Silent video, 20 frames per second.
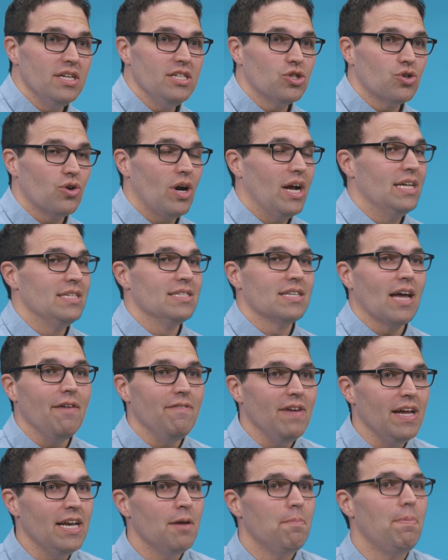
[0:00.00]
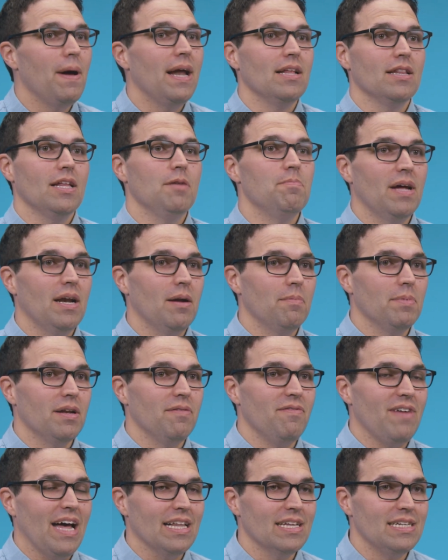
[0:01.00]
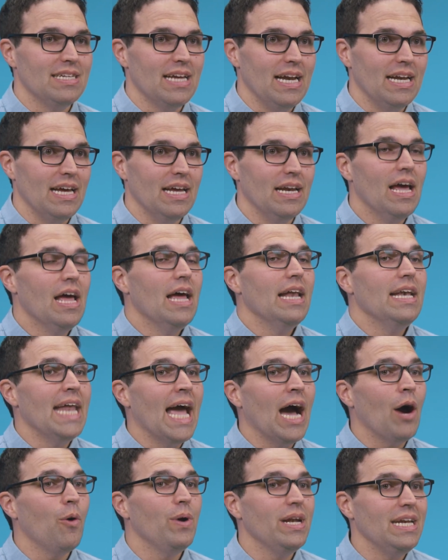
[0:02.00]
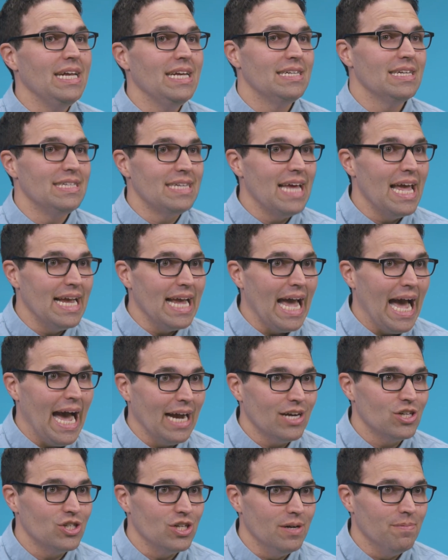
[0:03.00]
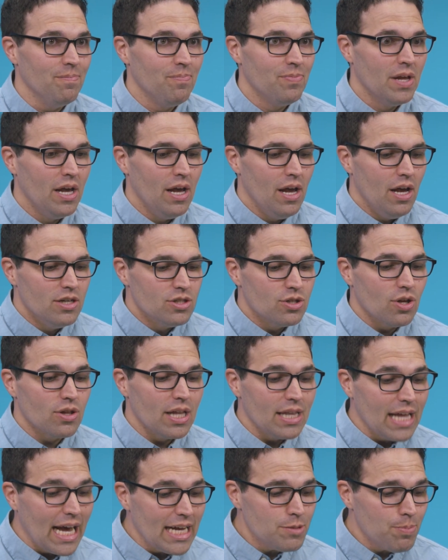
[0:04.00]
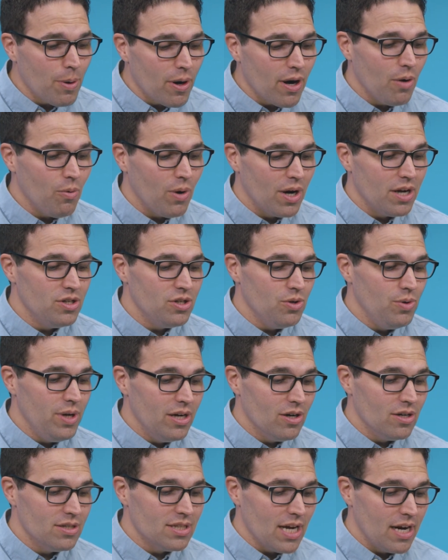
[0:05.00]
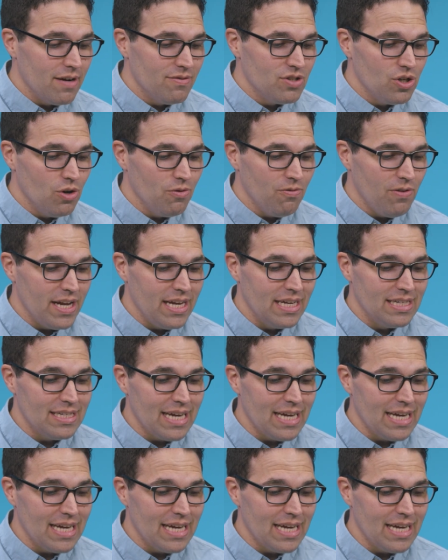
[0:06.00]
these trends. I've independently been able to validate it. Now we need to take action. So the last part I want to do here inside of Snowflake